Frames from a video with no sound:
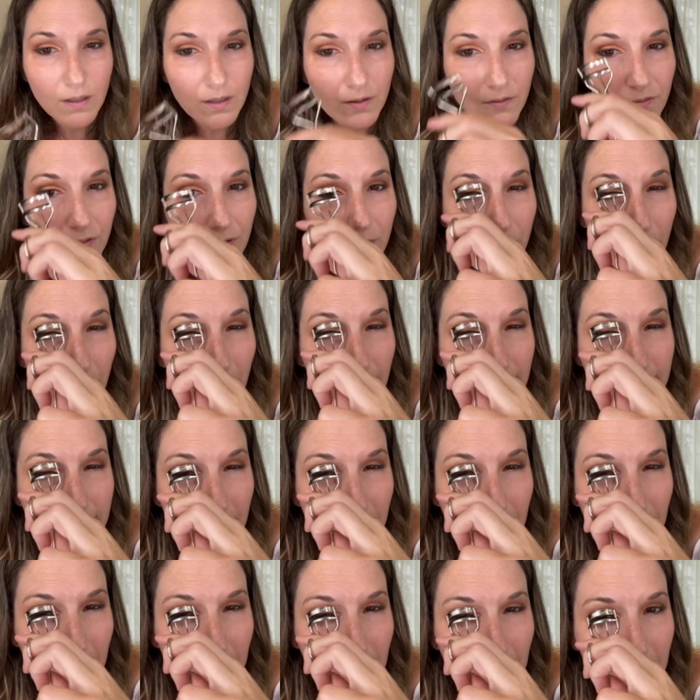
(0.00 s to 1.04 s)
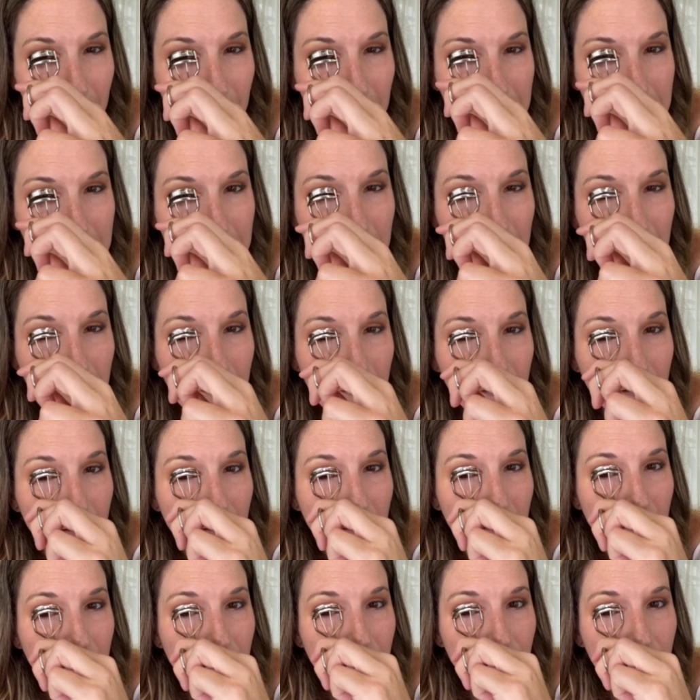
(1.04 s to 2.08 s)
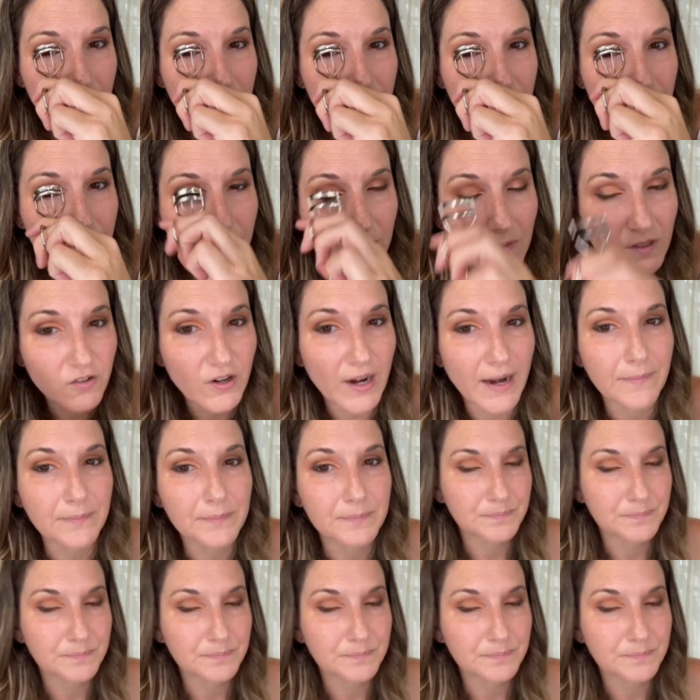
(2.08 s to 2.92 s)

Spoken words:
A few presses. Great.